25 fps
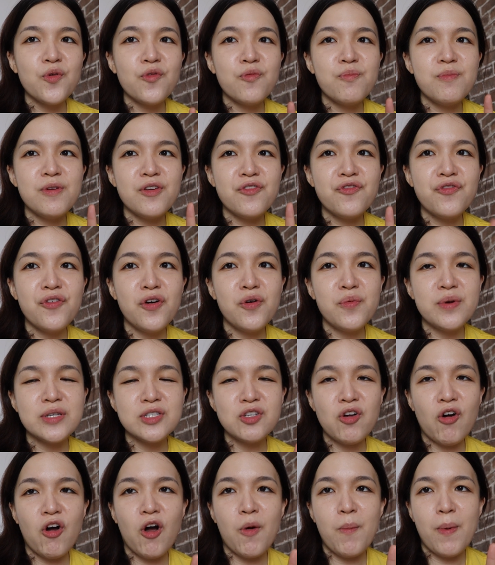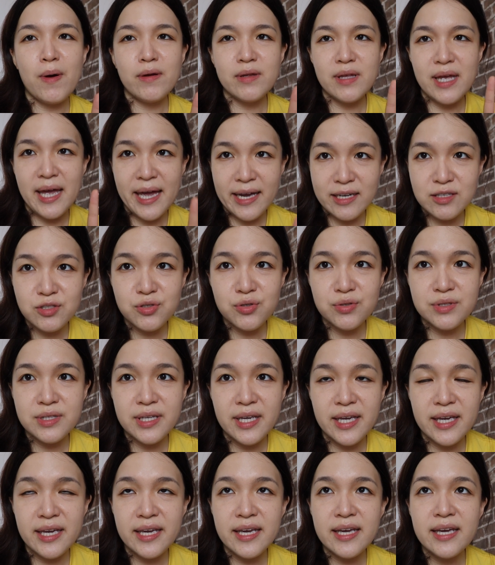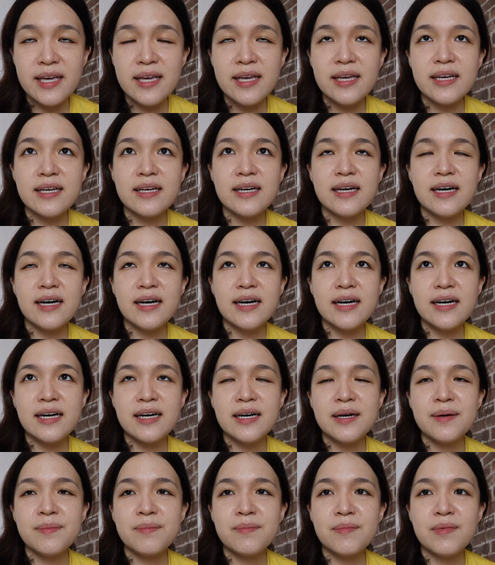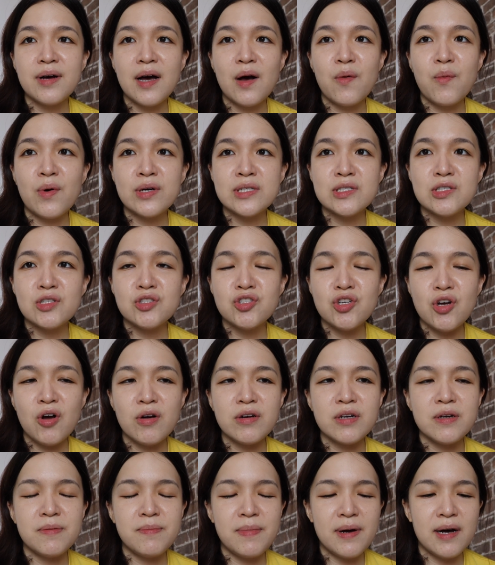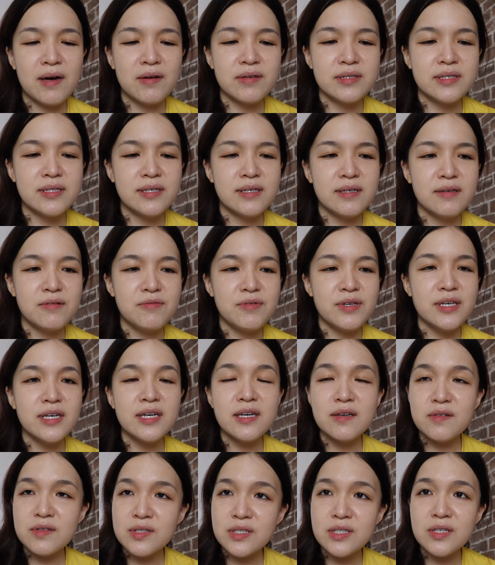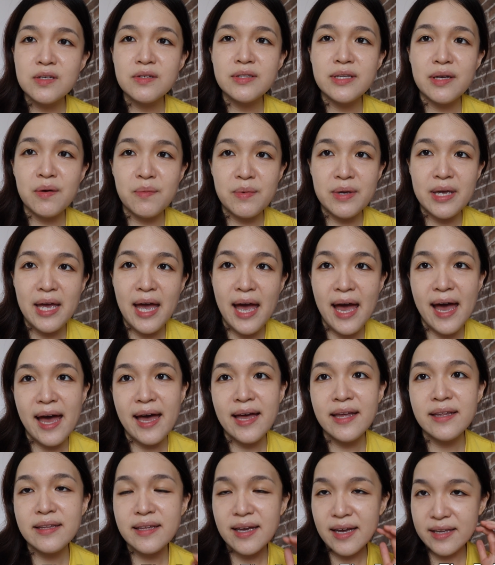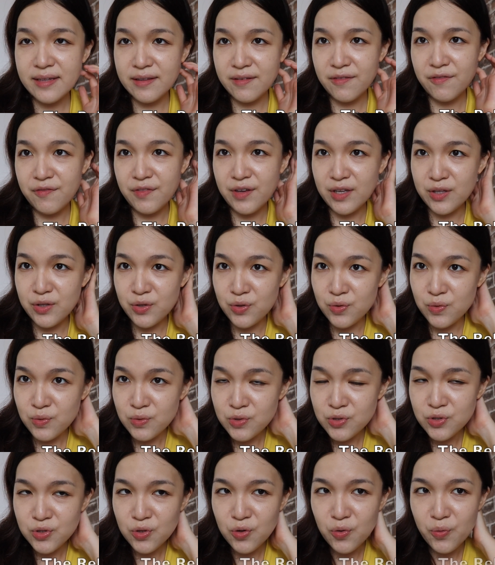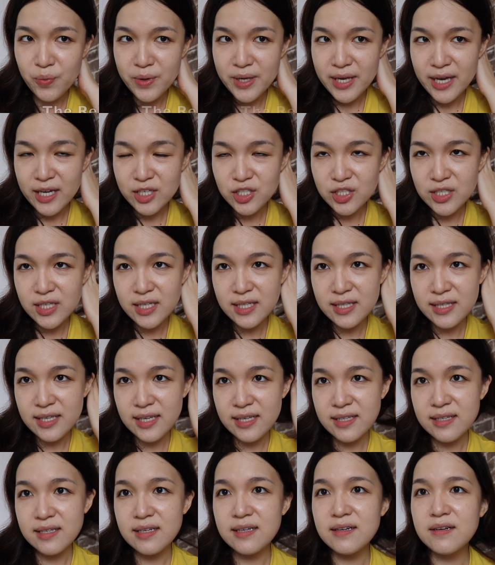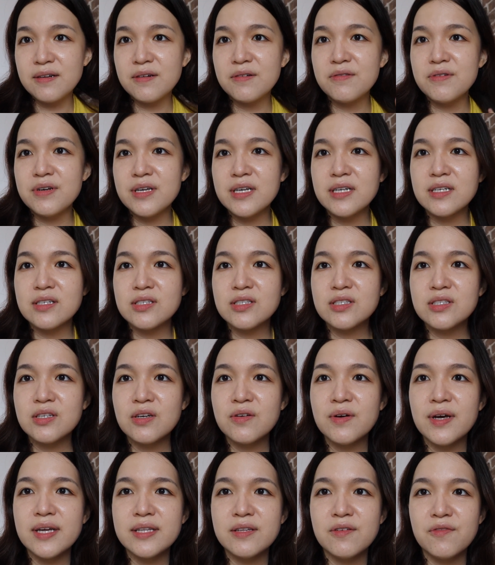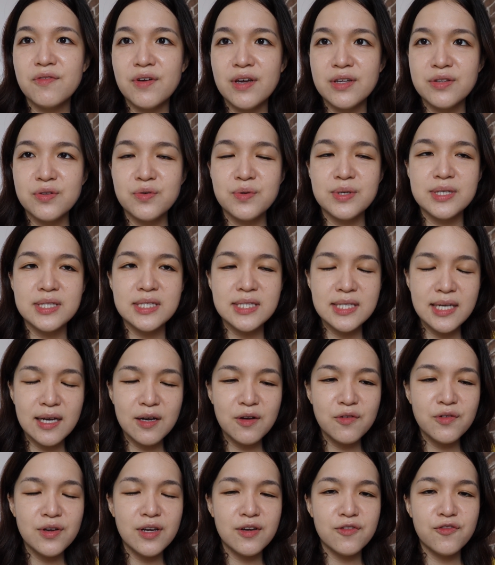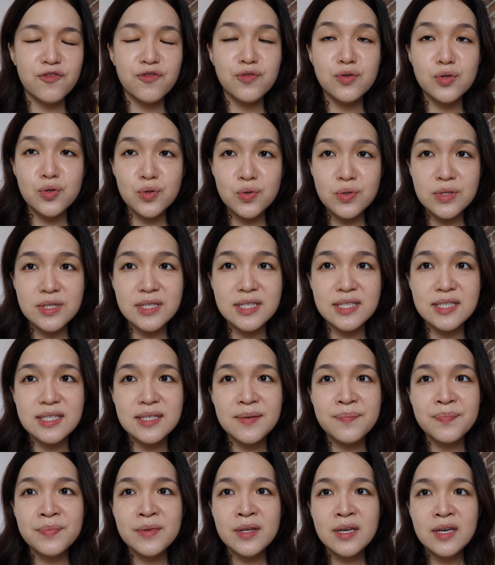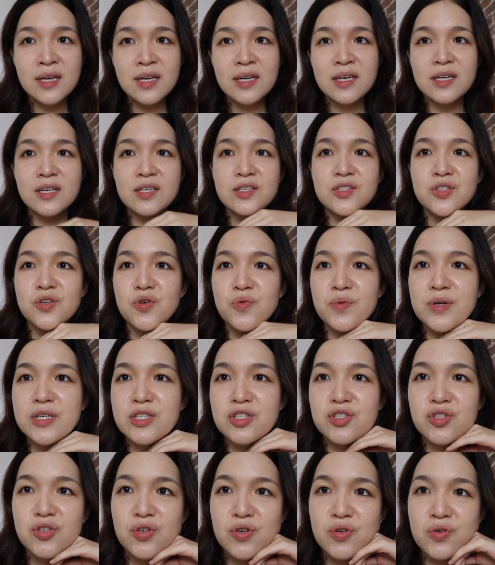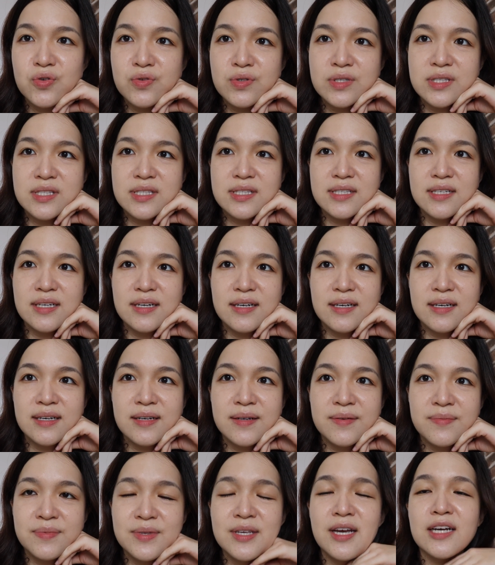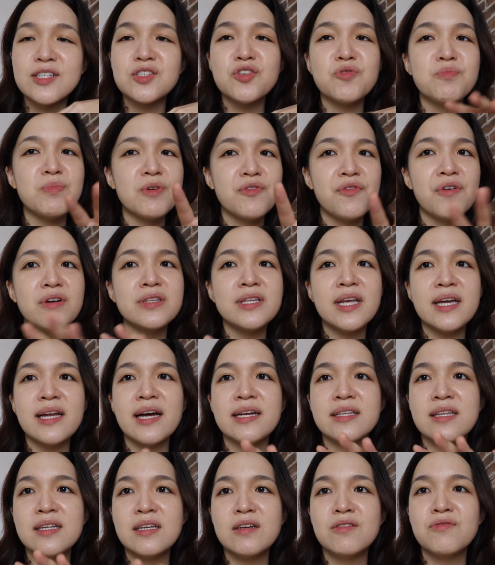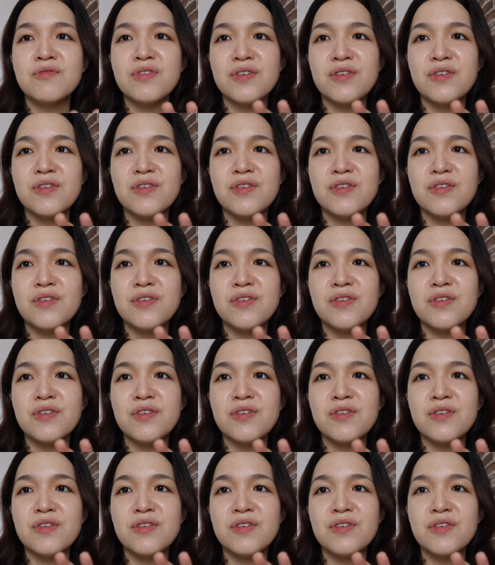before we talk about the actual day, I want to talk about the rehearsal that we had at the venue. So we actually did a rehearsal at the venue itself at Flutes. So we chose, so before that I didn't